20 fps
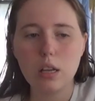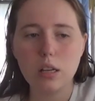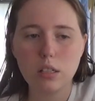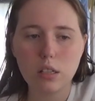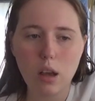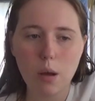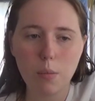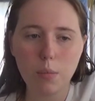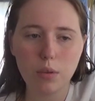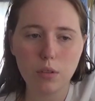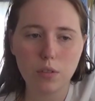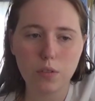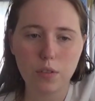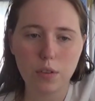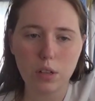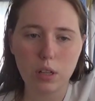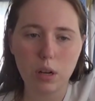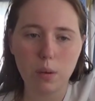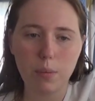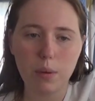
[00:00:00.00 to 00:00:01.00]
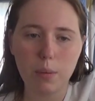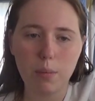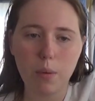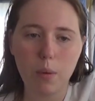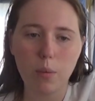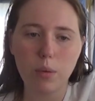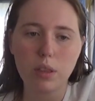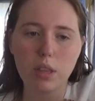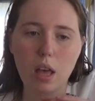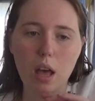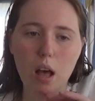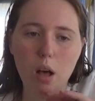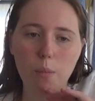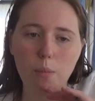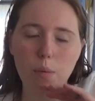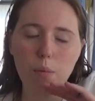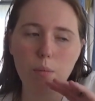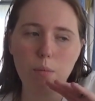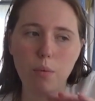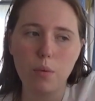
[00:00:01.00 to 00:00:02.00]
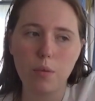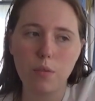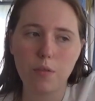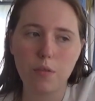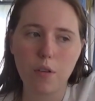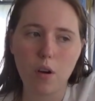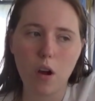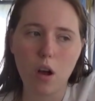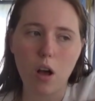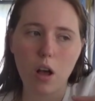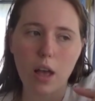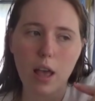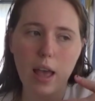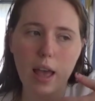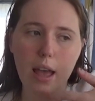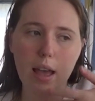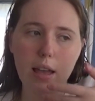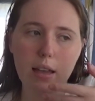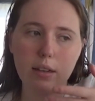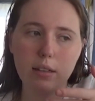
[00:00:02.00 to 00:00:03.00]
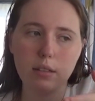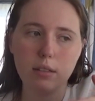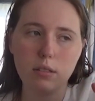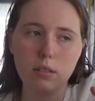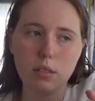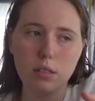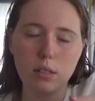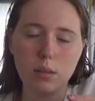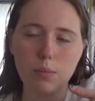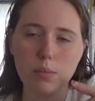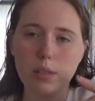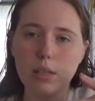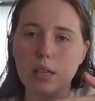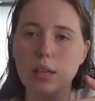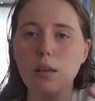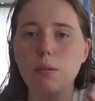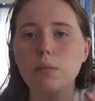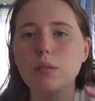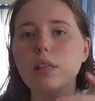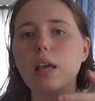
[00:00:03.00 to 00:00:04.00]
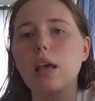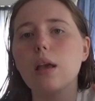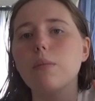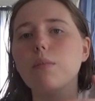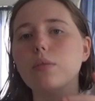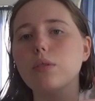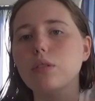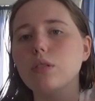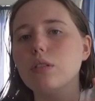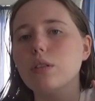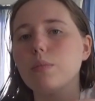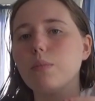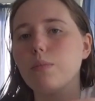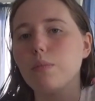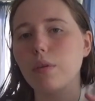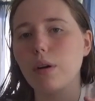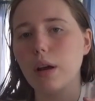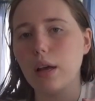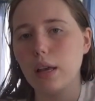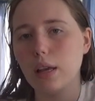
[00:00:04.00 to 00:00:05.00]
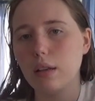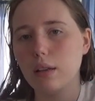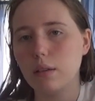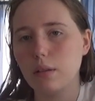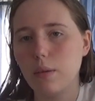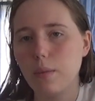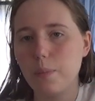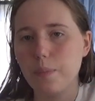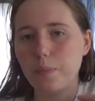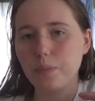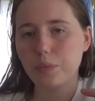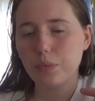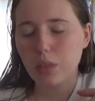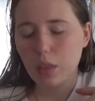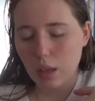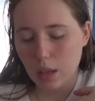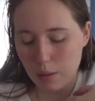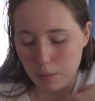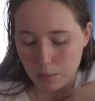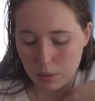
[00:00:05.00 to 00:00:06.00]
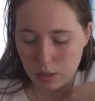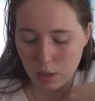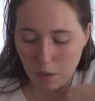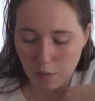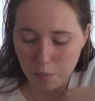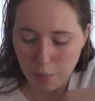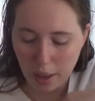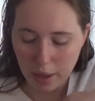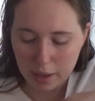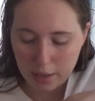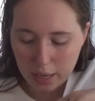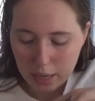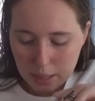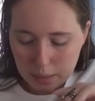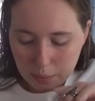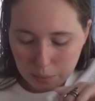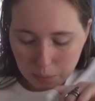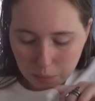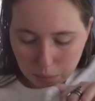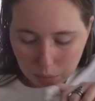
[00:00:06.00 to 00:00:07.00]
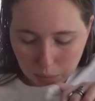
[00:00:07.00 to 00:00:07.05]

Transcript: tumbled for a little bit, but with the help of Bullfrog and Simpson, he was able to bring himself back up.